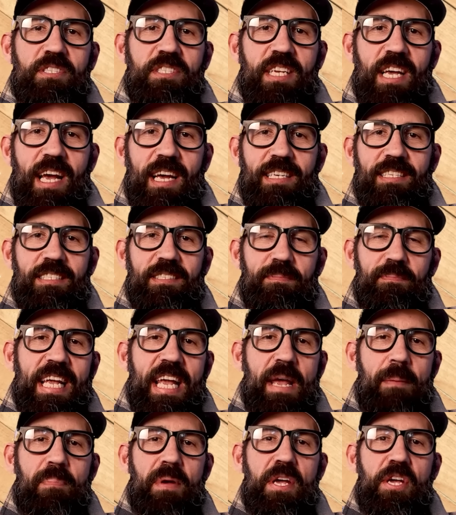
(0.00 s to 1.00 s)
6,
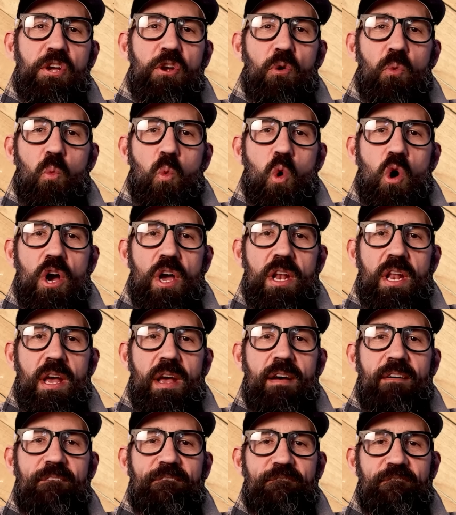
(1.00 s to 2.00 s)
keeping your wood
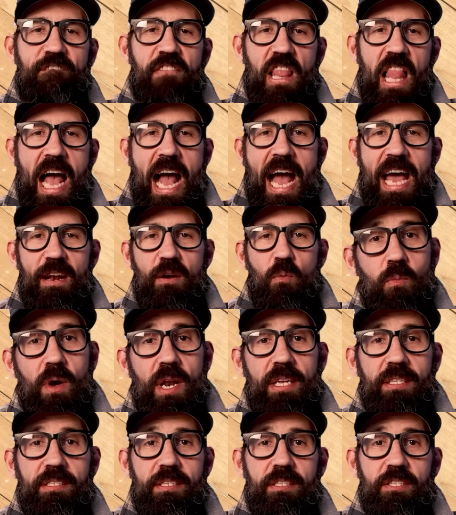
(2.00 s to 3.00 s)
flat
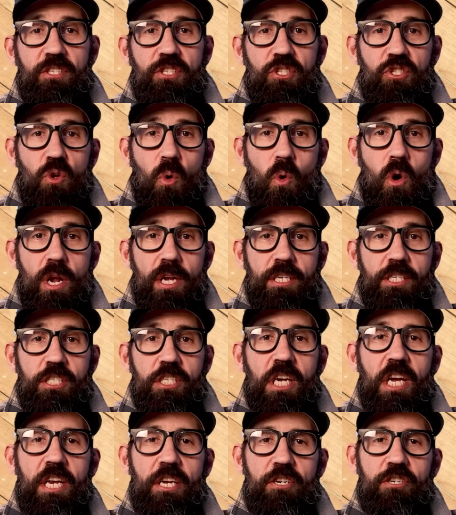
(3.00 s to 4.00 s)
when it's in
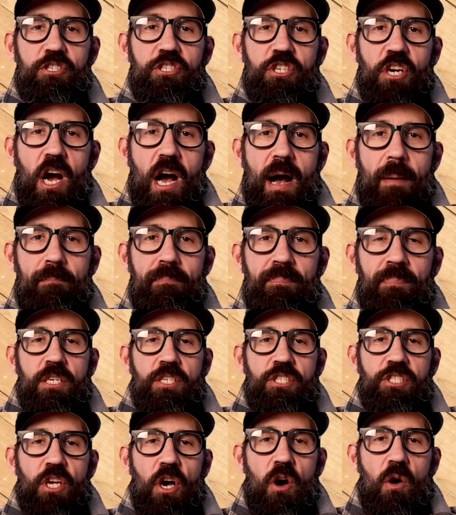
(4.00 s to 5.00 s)
storage in your shop.
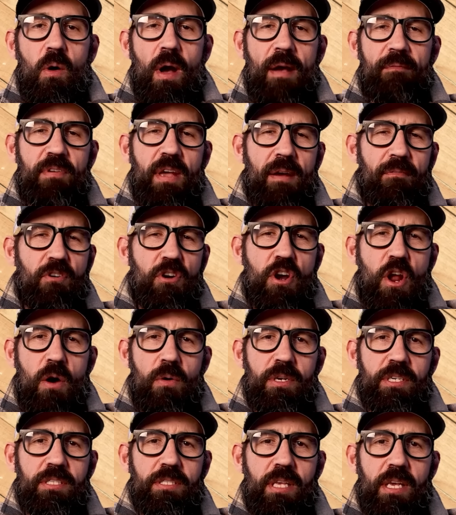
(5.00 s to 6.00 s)
So have you ever
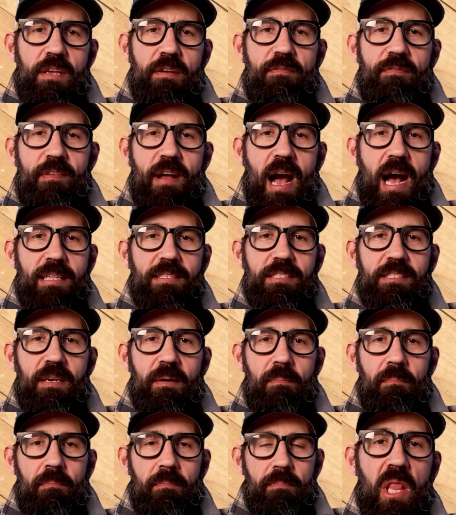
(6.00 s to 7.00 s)
noticed that you've got
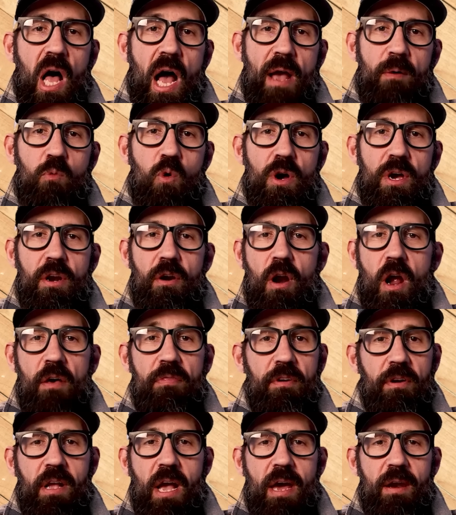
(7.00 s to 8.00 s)
some plywood or
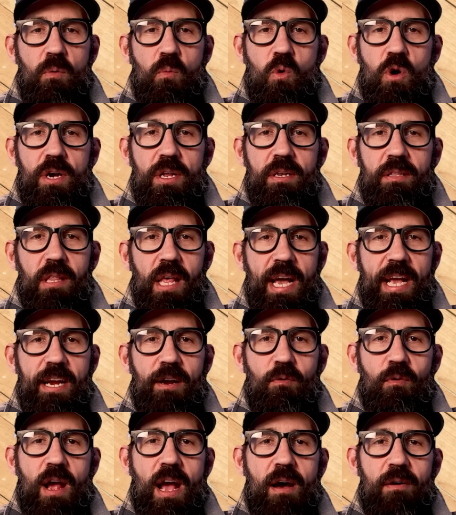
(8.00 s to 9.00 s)
other kind of wood laying
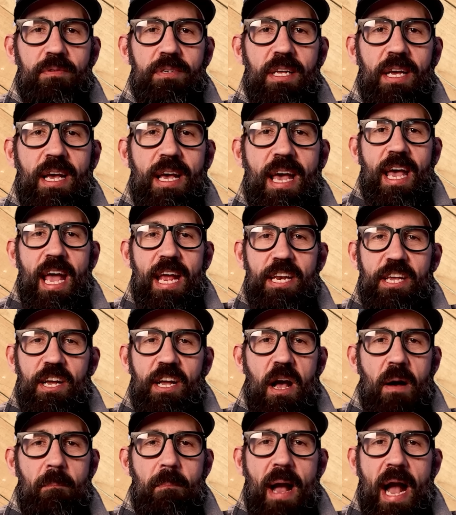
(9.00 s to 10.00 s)
around and you
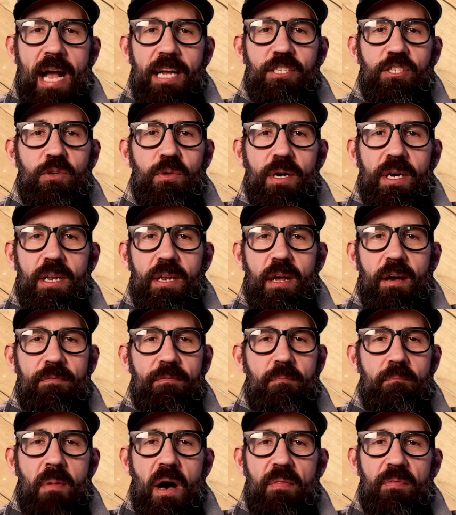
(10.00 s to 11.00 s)
come back to it a
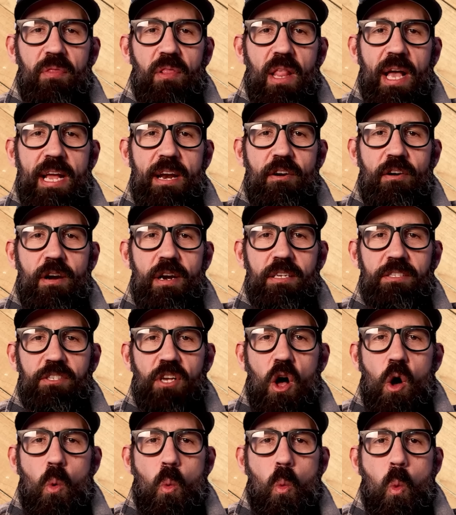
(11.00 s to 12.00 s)
month later and it's
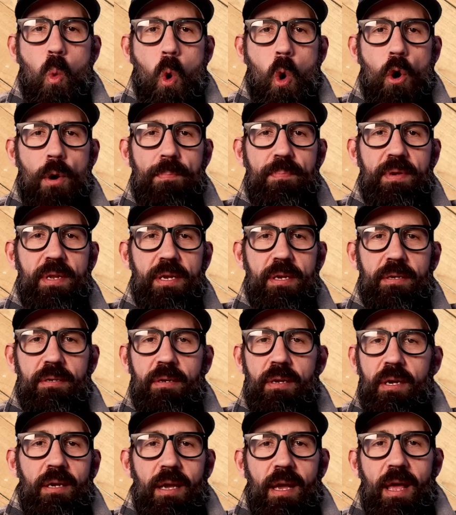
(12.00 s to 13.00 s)
all warped and